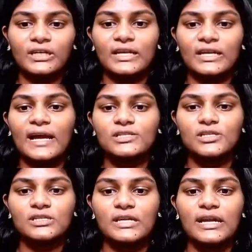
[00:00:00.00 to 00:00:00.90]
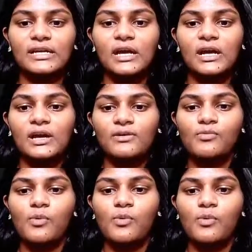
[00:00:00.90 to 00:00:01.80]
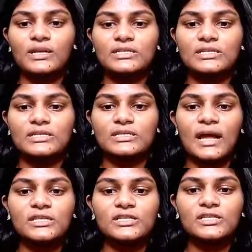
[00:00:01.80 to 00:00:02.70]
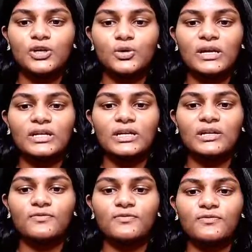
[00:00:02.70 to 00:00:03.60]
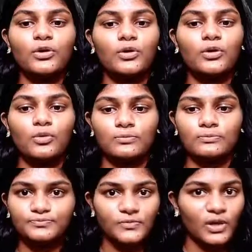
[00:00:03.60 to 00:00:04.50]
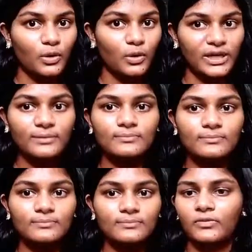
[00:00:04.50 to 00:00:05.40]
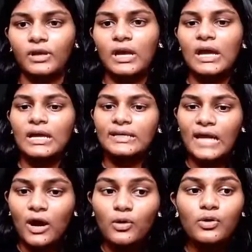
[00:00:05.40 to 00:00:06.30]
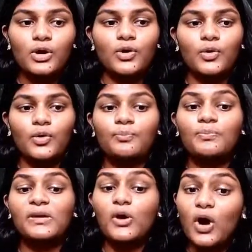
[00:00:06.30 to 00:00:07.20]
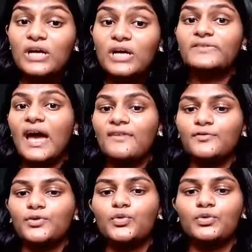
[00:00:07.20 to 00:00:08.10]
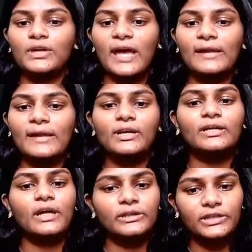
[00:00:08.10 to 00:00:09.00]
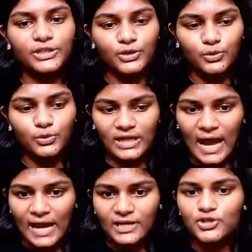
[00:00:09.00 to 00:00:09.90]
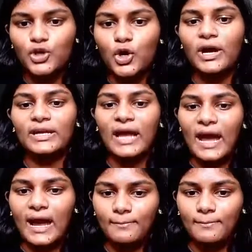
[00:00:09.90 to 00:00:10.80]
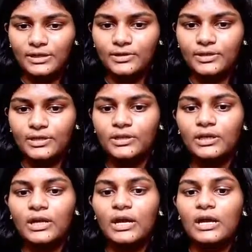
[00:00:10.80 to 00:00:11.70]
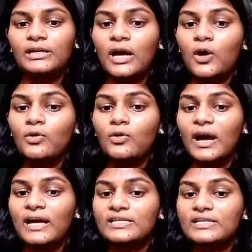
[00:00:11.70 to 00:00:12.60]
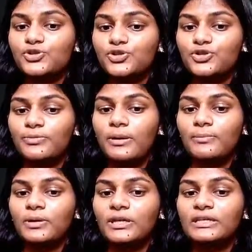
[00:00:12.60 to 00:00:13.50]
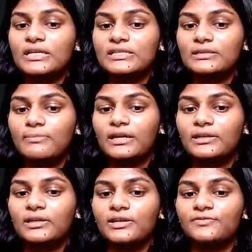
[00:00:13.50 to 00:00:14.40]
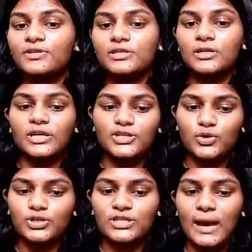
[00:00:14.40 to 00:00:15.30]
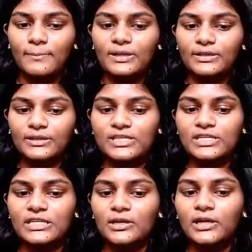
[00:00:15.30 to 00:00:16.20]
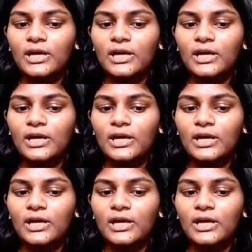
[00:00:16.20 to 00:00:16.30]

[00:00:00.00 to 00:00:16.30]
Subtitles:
I'll just write one resistor as 24 ohm. Okay. Now, because we have to calculate current, you can draw an ammeter here. Now, as you should remember, it doesn't matter if the circuit shows the ammeter is here.